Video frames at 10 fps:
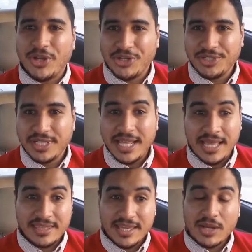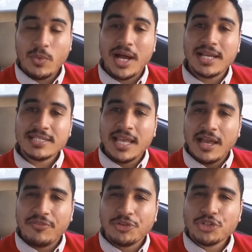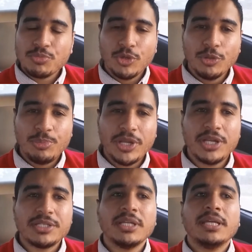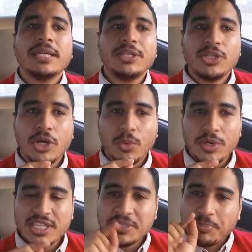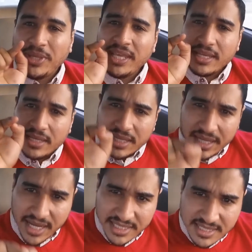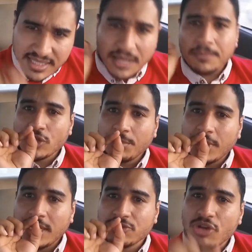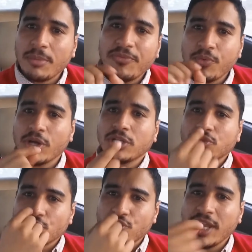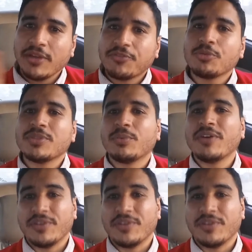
And there was a very small bird, you know, with his beak, got some a drop of water to drink from the river.